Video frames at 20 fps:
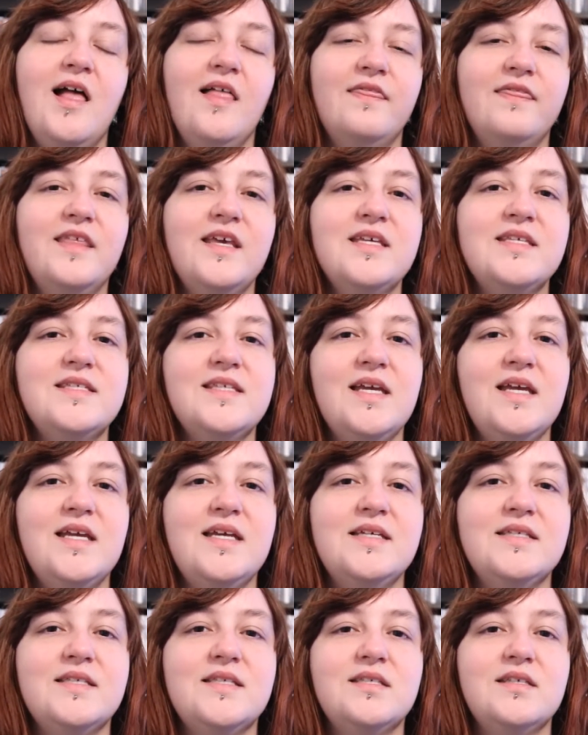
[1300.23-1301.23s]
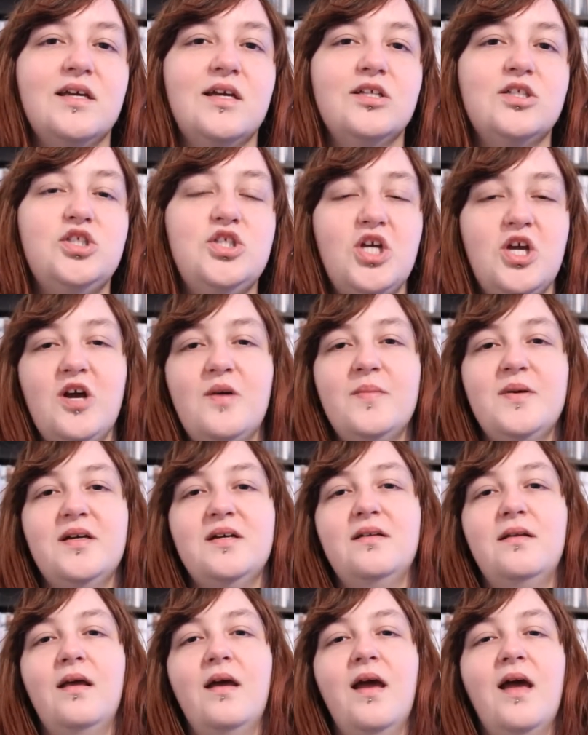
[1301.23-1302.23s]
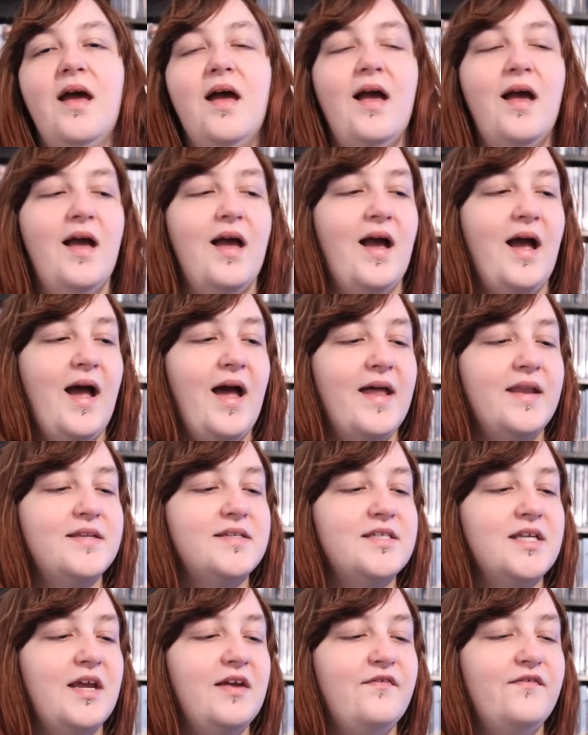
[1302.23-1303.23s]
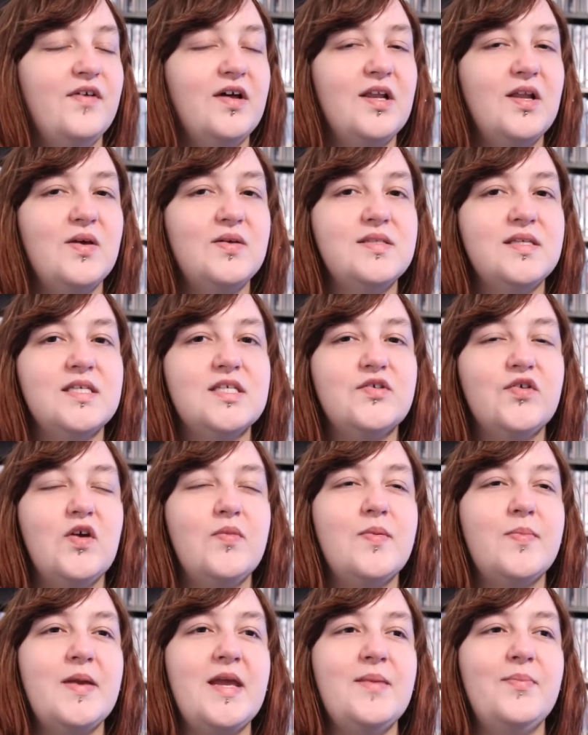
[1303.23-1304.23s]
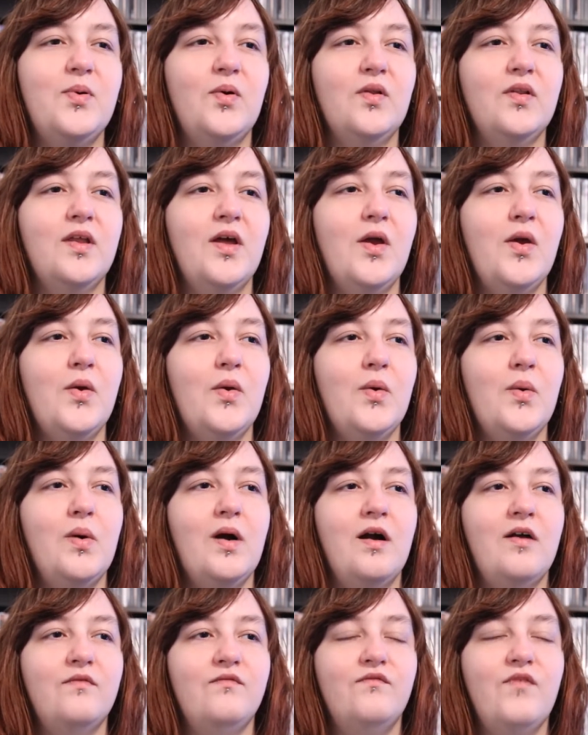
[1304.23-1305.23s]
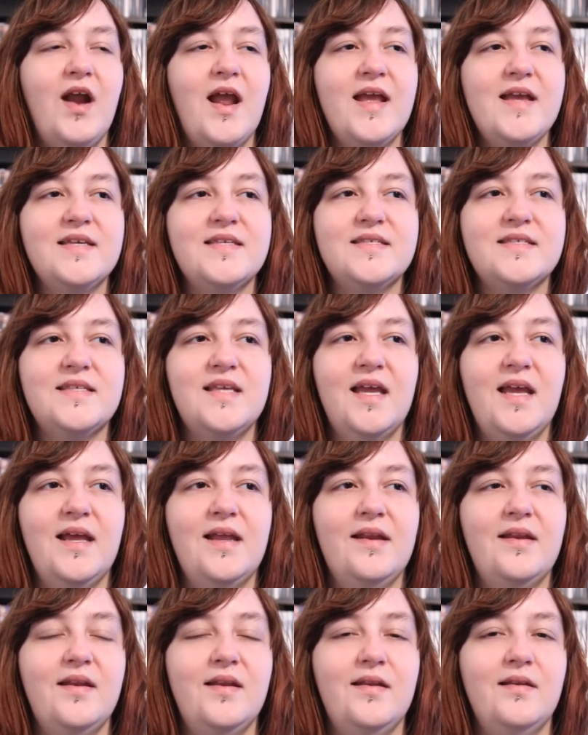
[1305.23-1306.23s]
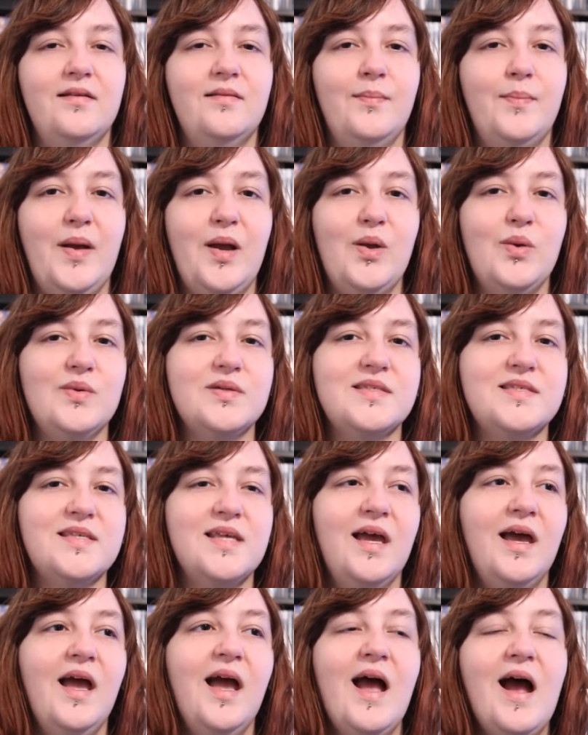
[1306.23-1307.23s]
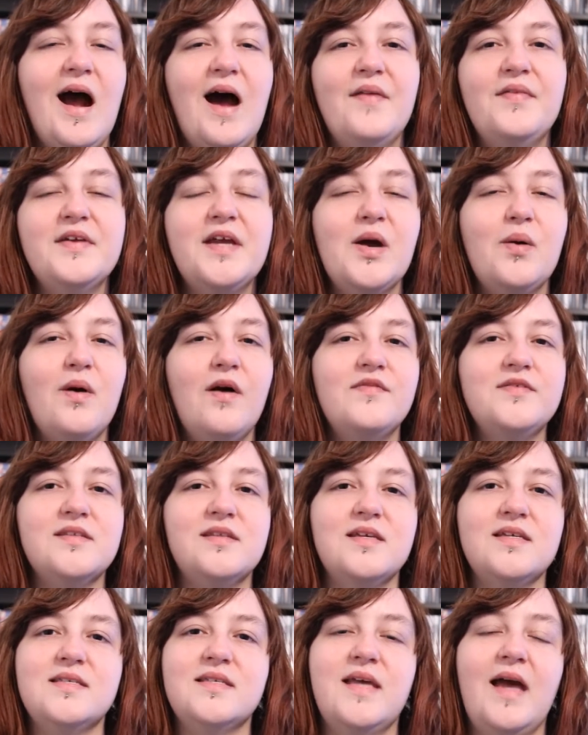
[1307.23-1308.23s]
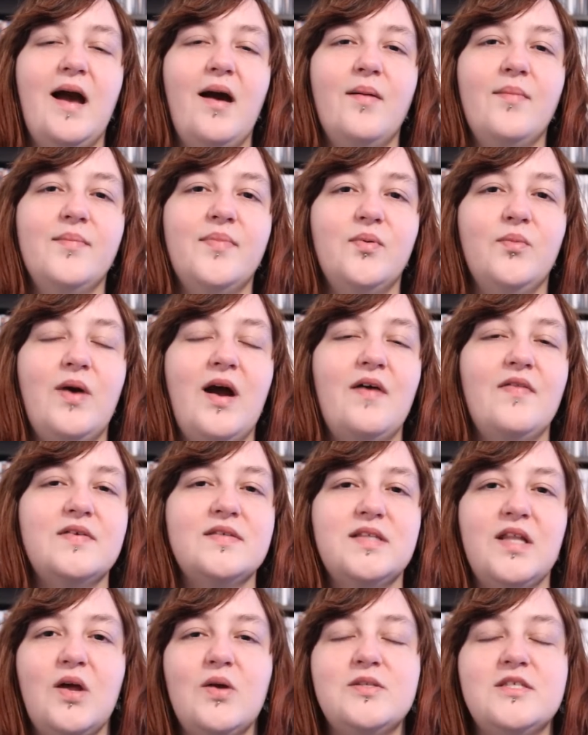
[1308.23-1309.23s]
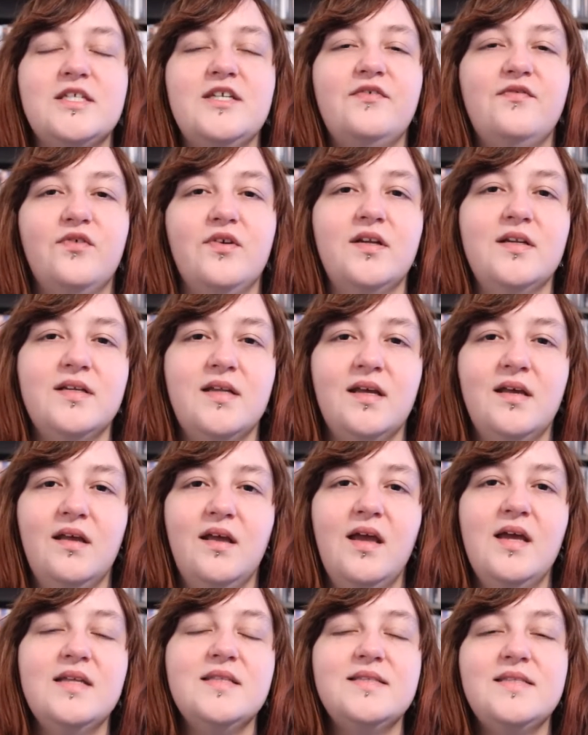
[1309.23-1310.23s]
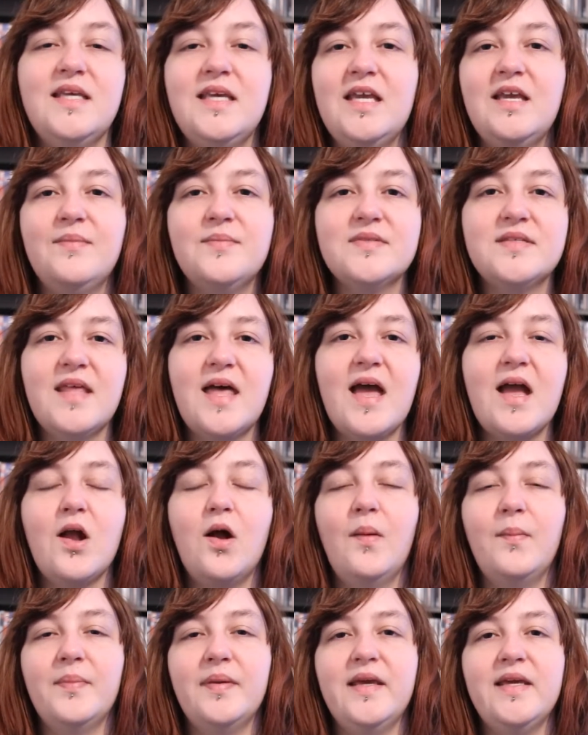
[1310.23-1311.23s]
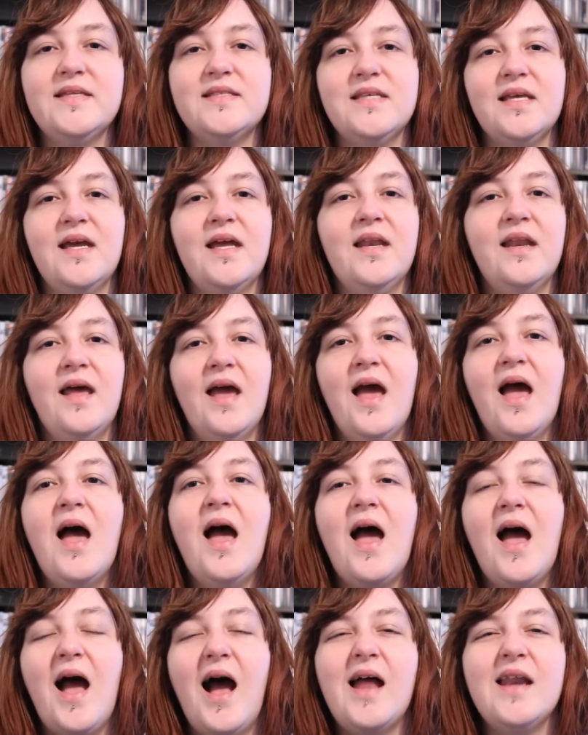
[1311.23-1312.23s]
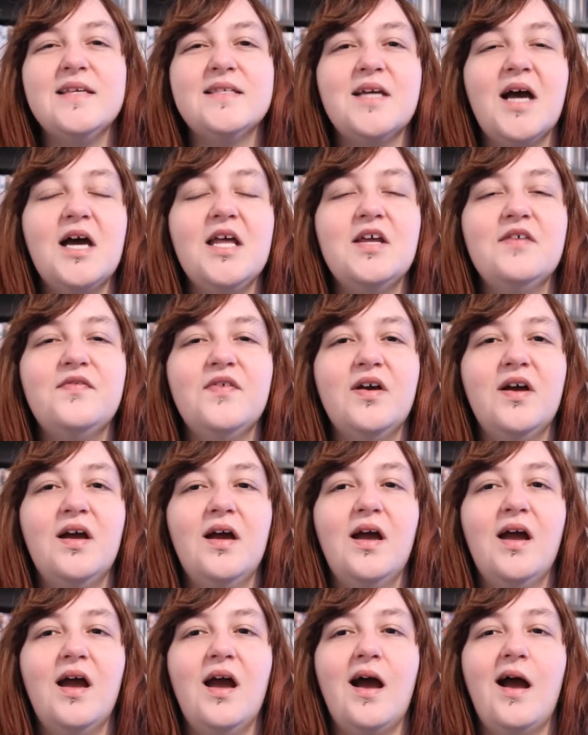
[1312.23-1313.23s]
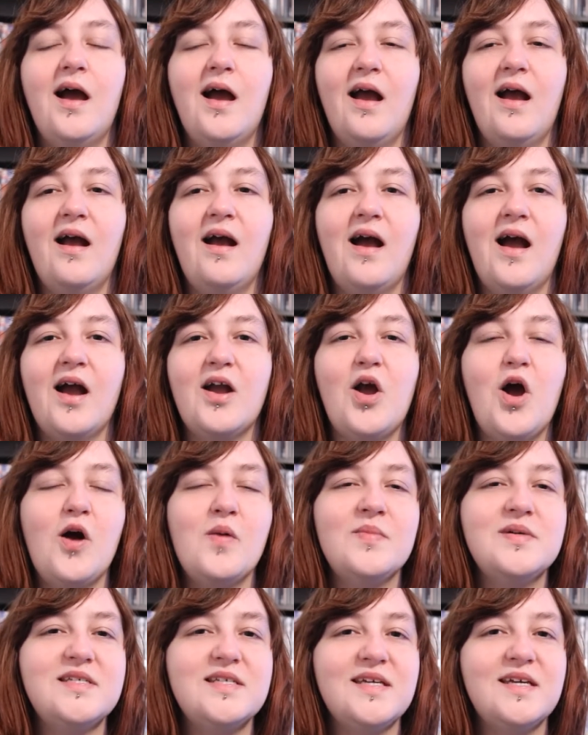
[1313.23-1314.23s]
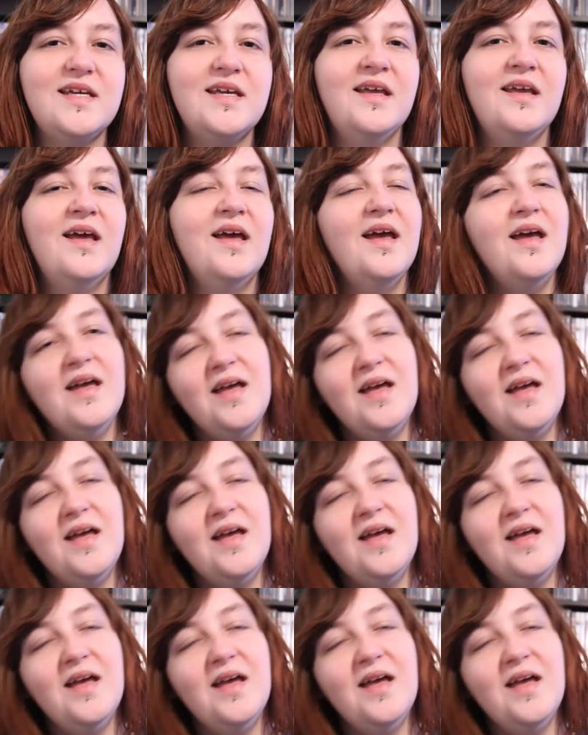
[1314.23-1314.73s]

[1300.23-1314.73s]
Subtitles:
This is German, and it follows this group of people who race in boats, and they go off to this camp where there's loads of different teams there competing, and it's kind of a comedy.